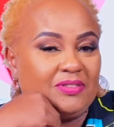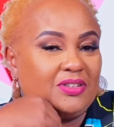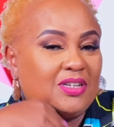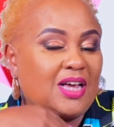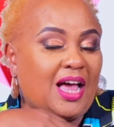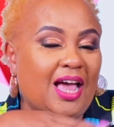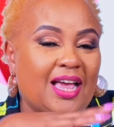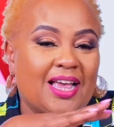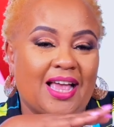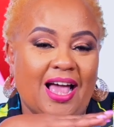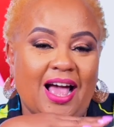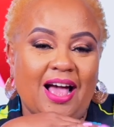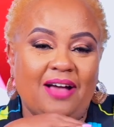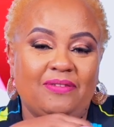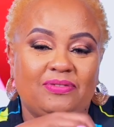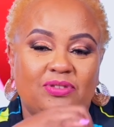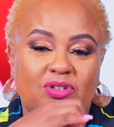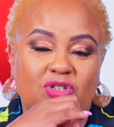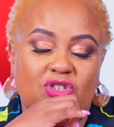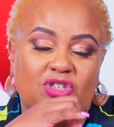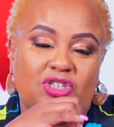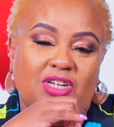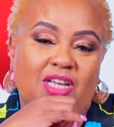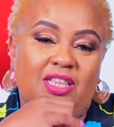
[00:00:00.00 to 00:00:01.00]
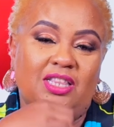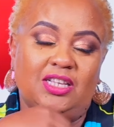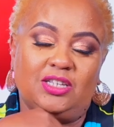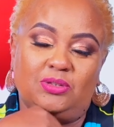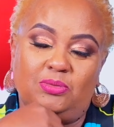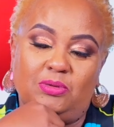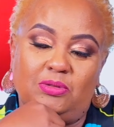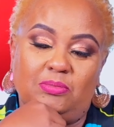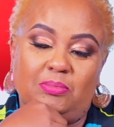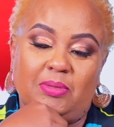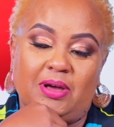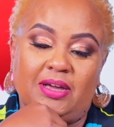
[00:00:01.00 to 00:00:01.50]
I have to share
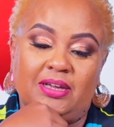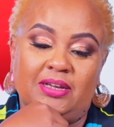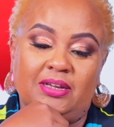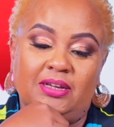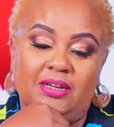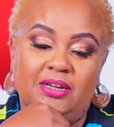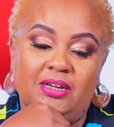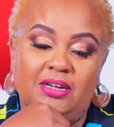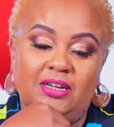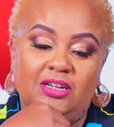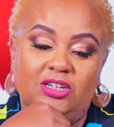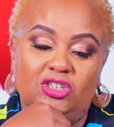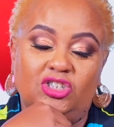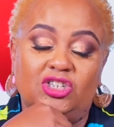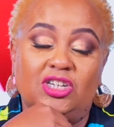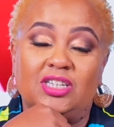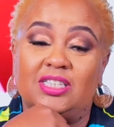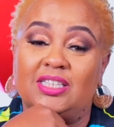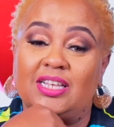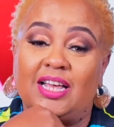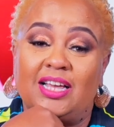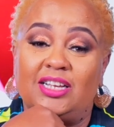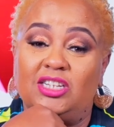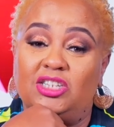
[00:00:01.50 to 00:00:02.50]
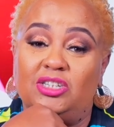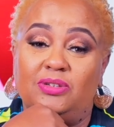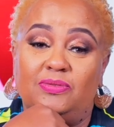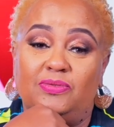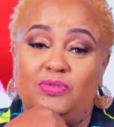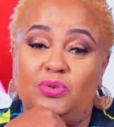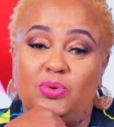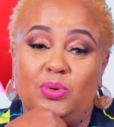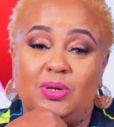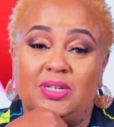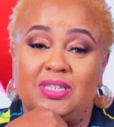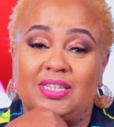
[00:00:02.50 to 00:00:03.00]
this with my Just Angie
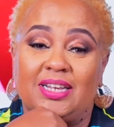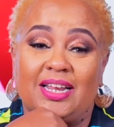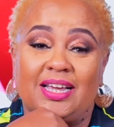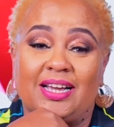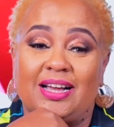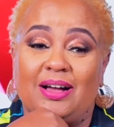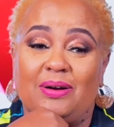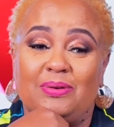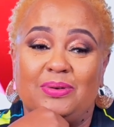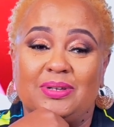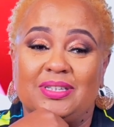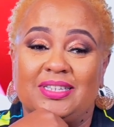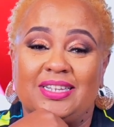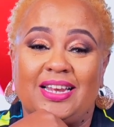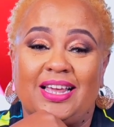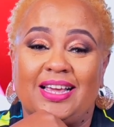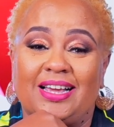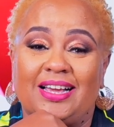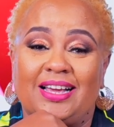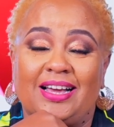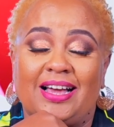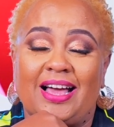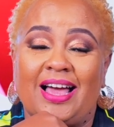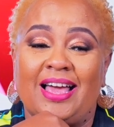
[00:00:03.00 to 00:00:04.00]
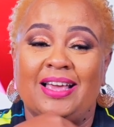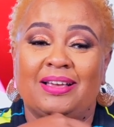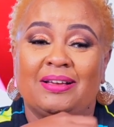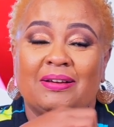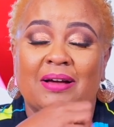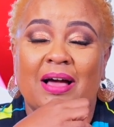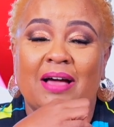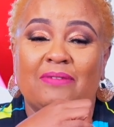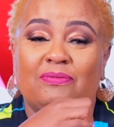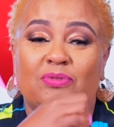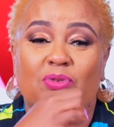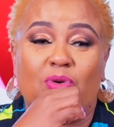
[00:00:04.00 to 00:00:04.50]
viewers. Like I was like,
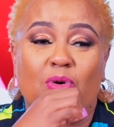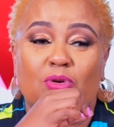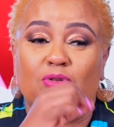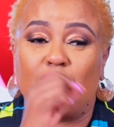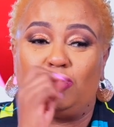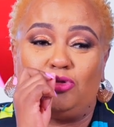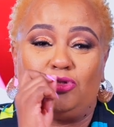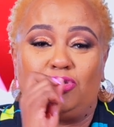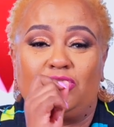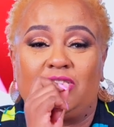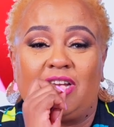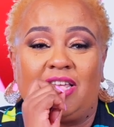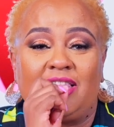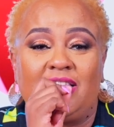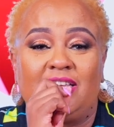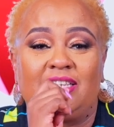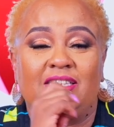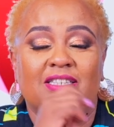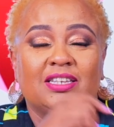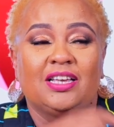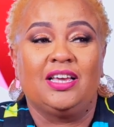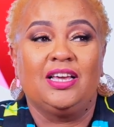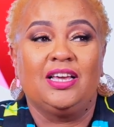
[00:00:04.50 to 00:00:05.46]
I've got to share this.